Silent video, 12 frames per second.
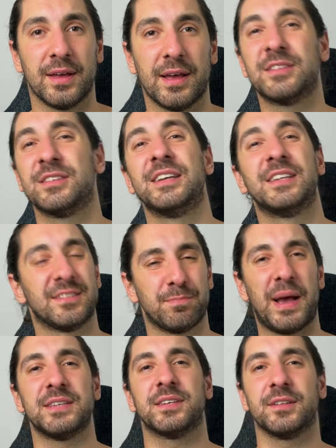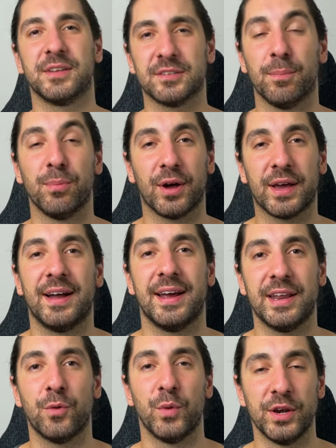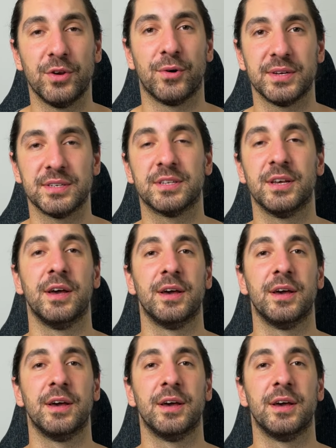It basically doesn't block out any wind noise